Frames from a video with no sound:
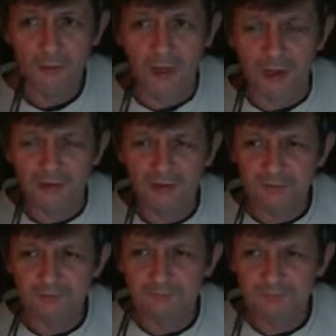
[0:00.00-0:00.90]
But
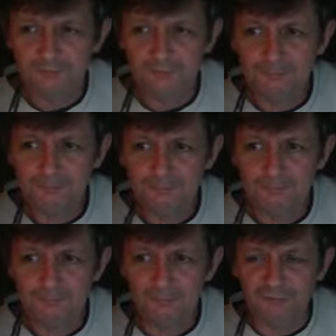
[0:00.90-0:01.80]

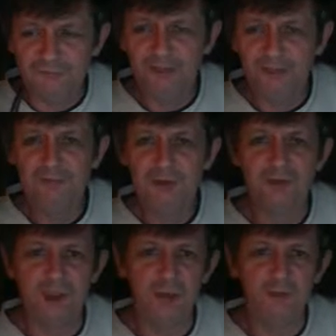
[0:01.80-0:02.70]
the
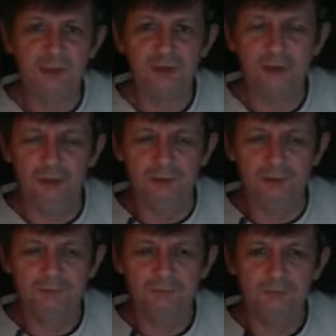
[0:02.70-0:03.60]
flavourings aren't that good